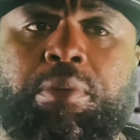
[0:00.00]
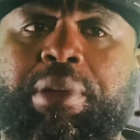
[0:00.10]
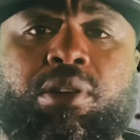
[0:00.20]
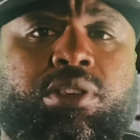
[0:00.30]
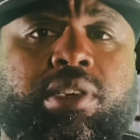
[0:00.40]

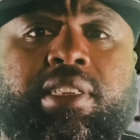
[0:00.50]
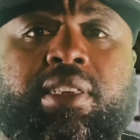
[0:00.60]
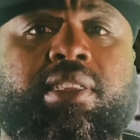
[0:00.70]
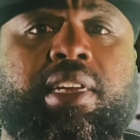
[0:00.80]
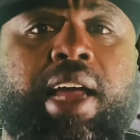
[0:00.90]
be on duty
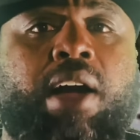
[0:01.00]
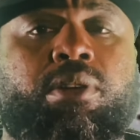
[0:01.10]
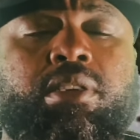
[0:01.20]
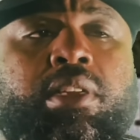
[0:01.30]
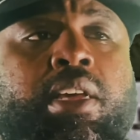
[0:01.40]
16
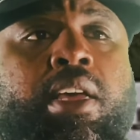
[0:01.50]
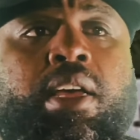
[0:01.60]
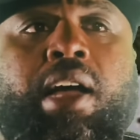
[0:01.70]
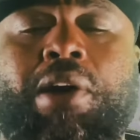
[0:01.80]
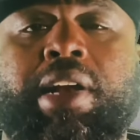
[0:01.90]
hours.
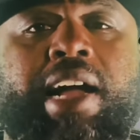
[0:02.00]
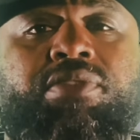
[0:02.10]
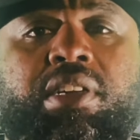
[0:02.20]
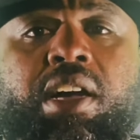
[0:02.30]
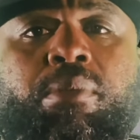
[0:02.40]
I would have
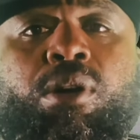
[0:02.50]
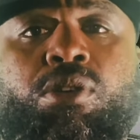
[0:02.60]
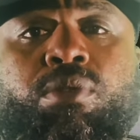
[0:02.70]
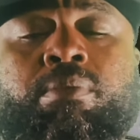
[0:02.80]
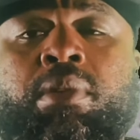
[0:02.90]
to come
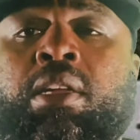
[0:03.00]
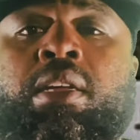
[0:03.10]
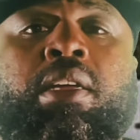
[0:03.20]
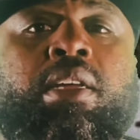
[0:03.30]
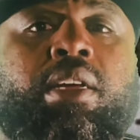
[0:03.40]
home
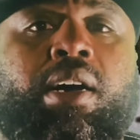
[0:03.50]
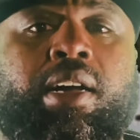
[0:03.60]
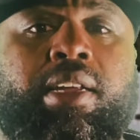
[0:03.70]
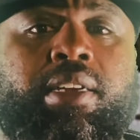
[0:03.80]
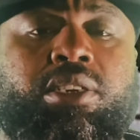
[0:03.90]

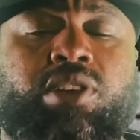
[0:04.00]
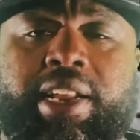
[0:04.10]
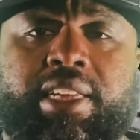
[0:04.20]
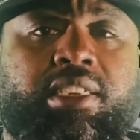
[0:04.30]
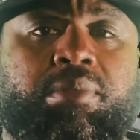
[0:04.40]
and try to
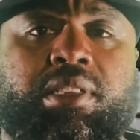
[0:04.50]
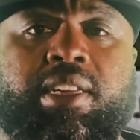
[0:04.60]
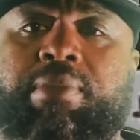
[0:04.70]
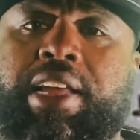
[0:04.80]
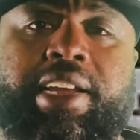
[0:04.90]
get some
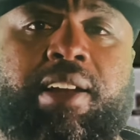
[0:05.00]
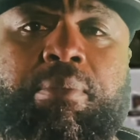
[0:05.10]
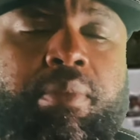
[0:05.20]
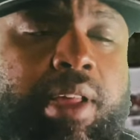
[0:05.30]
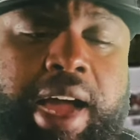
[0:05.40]
sleep. Now you gotta,
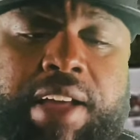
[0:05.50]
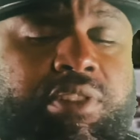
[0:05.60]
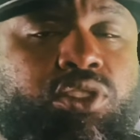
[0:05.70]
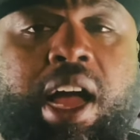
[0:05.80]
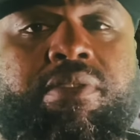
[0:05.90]
I have
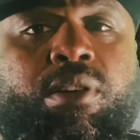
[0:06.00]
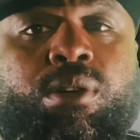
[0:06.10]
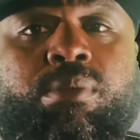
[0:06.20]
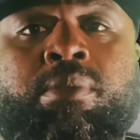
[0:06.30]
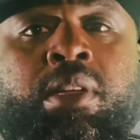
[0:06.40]
to drive
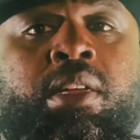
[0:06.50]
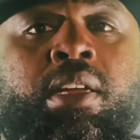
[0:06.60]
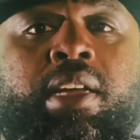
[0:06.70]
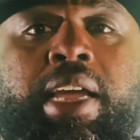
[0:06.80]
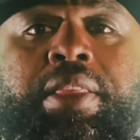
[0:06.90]
home
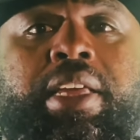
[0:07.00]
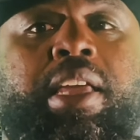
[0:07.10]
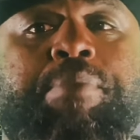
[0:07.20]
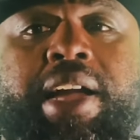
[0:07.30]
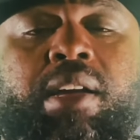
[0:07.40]
and then
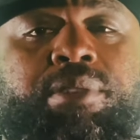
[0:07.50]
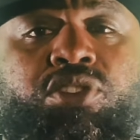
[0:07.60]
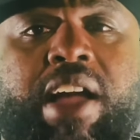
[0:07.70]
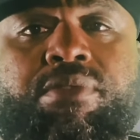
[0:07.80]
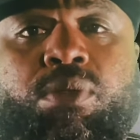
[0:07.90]
get back up and drive to